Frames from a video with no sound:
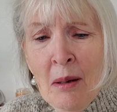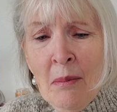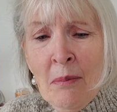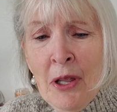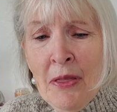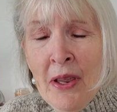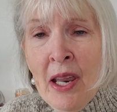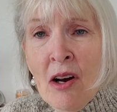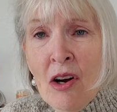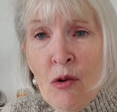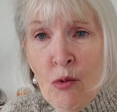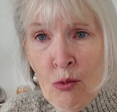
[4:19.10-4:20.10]
But they
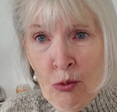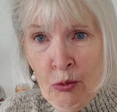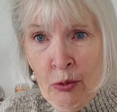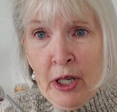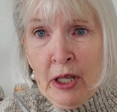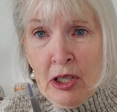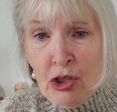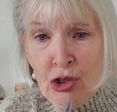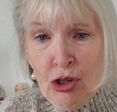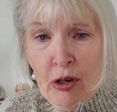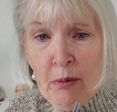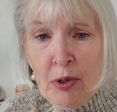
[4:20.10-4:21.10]
are really
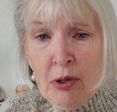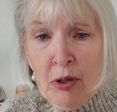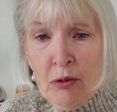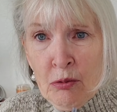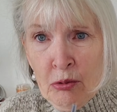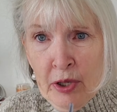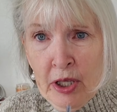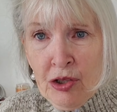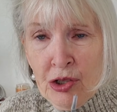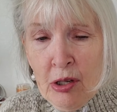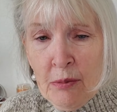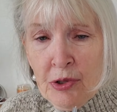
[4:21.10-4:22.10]
sharp, really
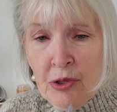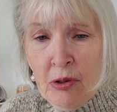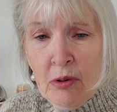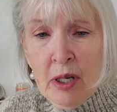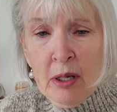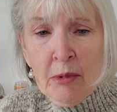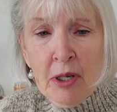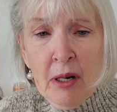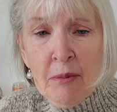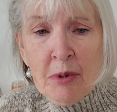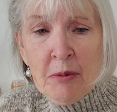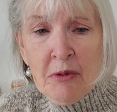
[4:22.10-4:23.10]
sharp. So I'm going to
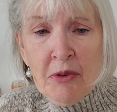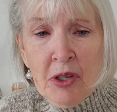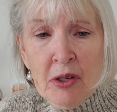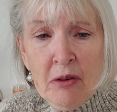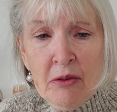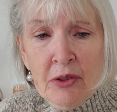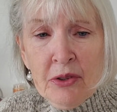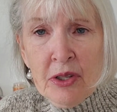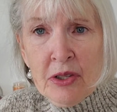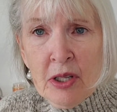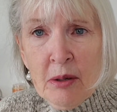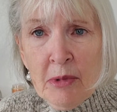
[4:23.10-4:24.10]
have to be very careful not
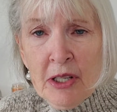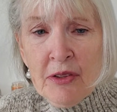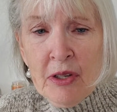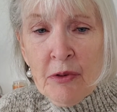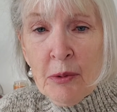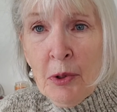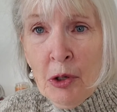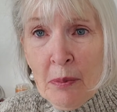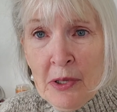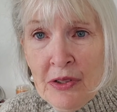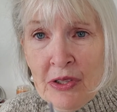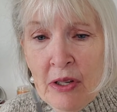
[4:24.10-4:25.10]
to cut myself or poke
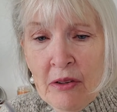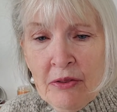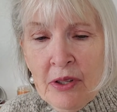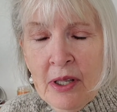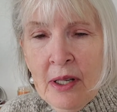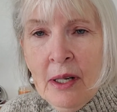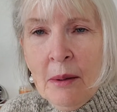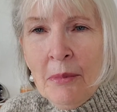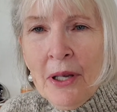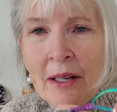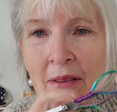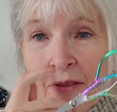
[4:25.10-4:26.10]
myself.
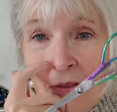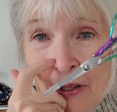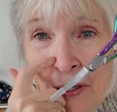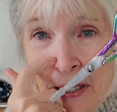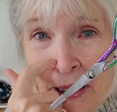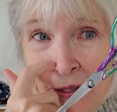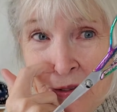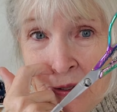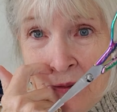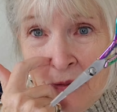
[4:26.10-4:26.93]
But very nice.